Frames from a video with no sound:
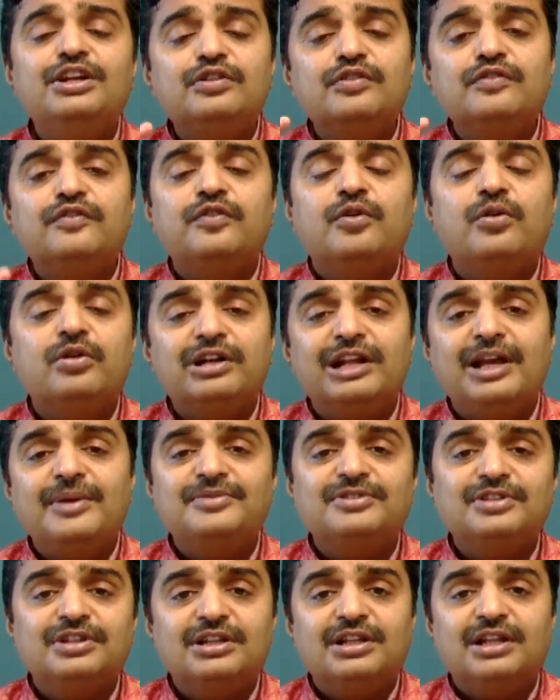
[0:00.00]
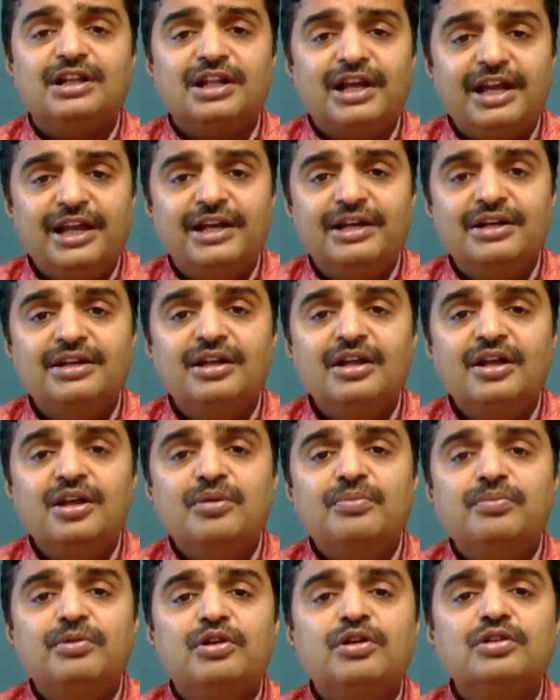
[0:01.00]
to 4 times in the
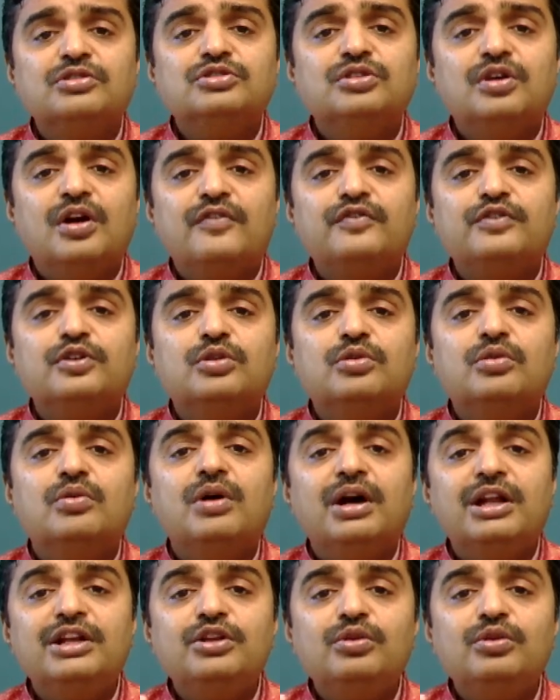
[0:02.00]
night because you have to go and